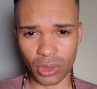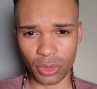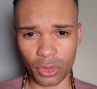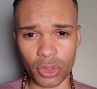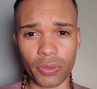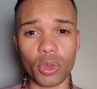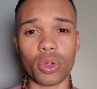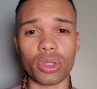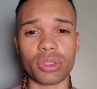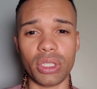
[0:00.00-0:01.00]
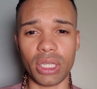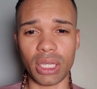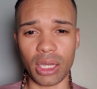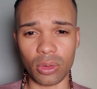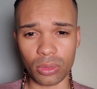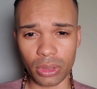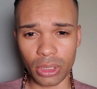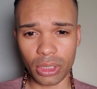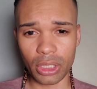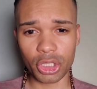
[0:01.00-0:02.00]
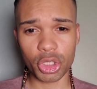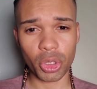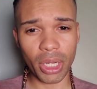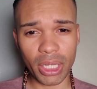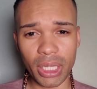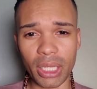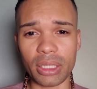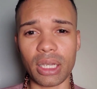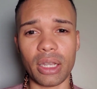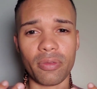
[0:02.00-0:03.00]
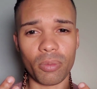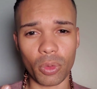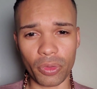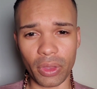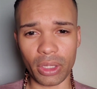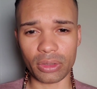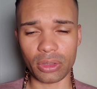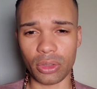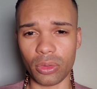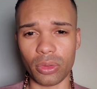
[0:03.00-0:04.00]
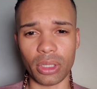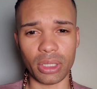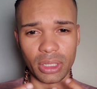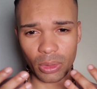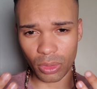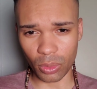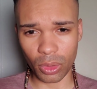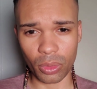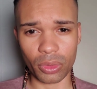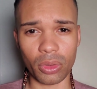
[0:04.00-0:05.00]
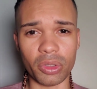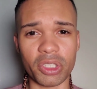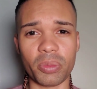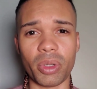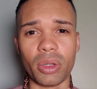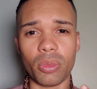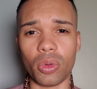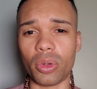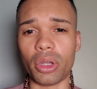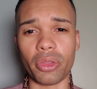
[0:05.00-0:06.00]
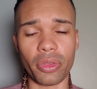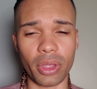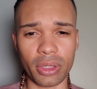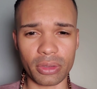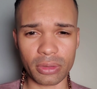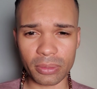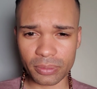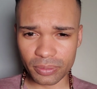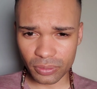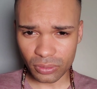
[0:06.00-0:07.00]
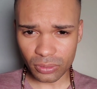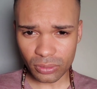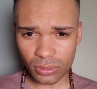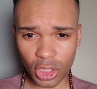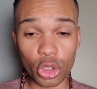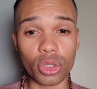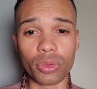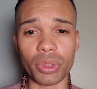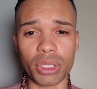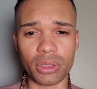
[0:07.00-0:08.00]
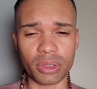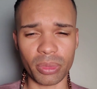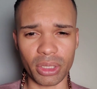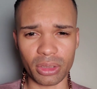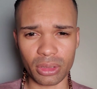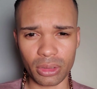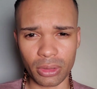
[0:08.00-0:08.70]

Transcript: or those of you who are seeking out training and kind of more things to do, and they want to work with the Holy Spirit more and other things, you can reach out to me.